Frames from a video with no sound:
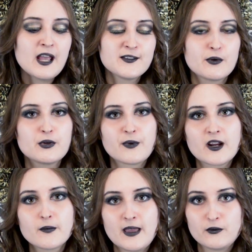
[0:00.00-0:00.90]
So I would
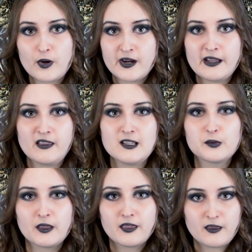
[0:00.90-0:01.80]
recommend wearing these
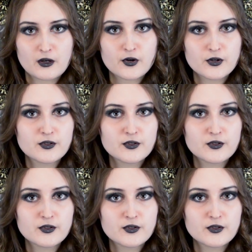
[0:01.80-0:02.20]
with thicker